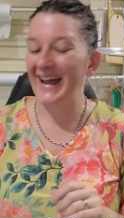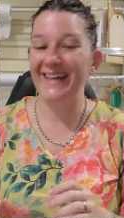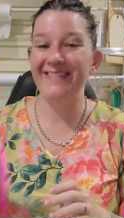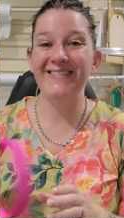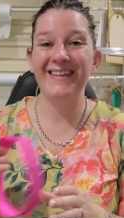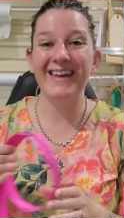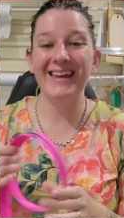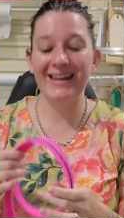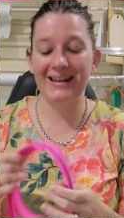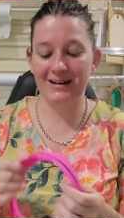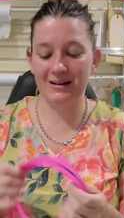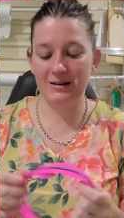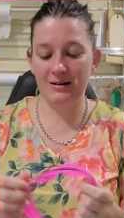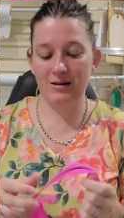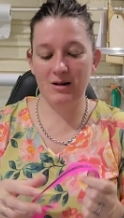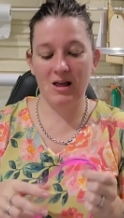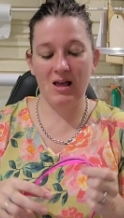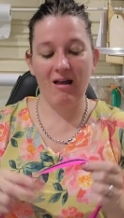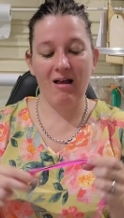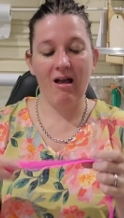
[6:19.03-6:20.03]
And then
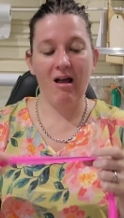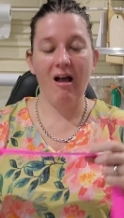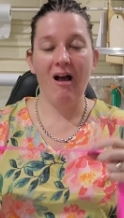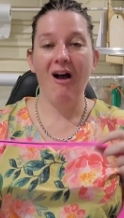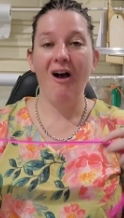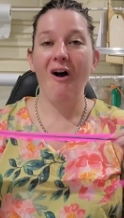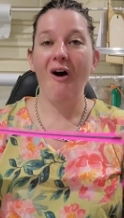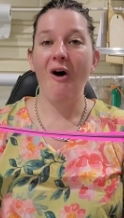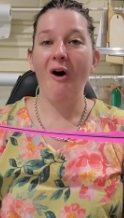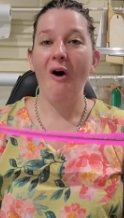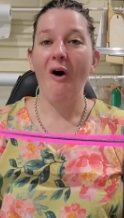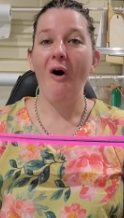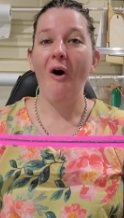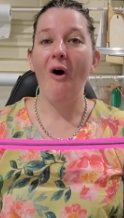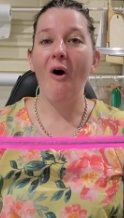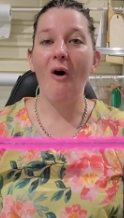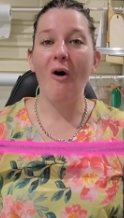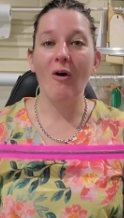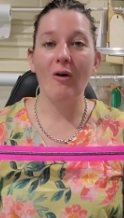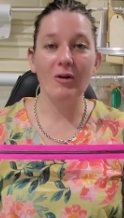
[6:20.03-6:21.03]

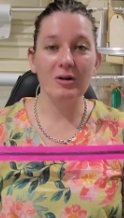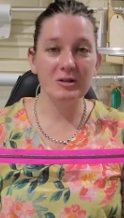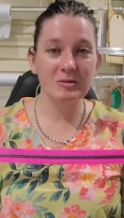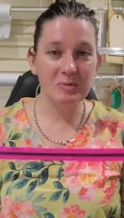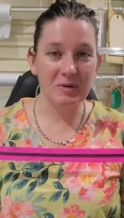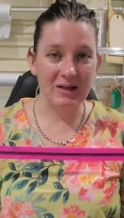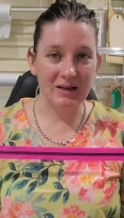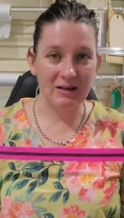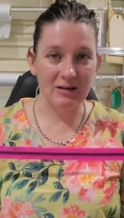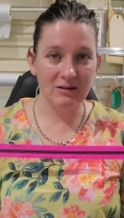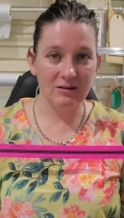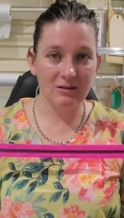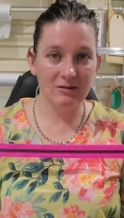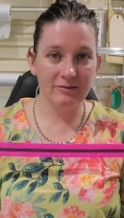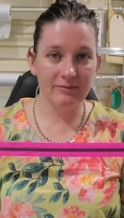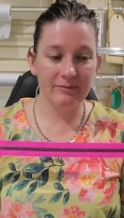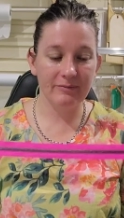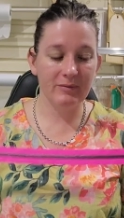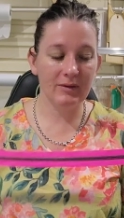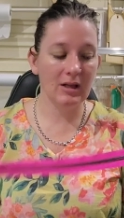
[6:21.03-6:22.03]
hot pink.
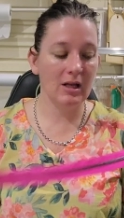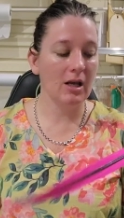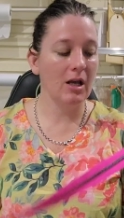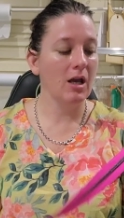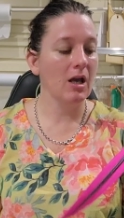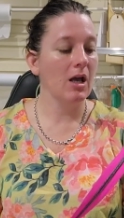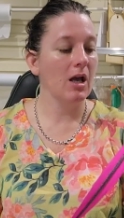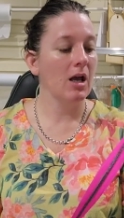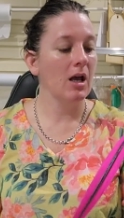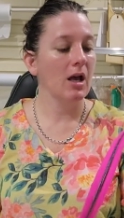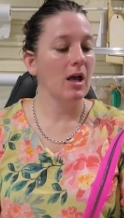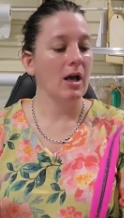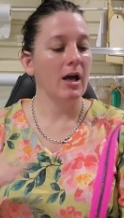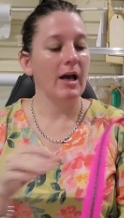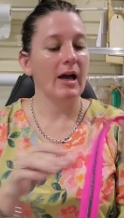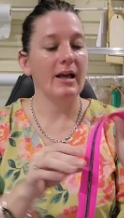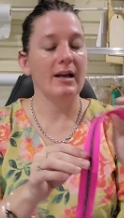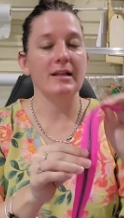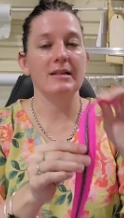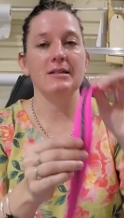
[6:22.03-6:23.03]

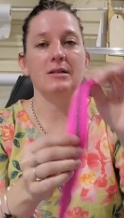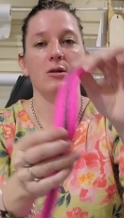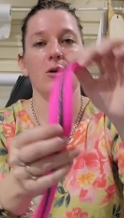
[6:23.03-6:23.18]
And it's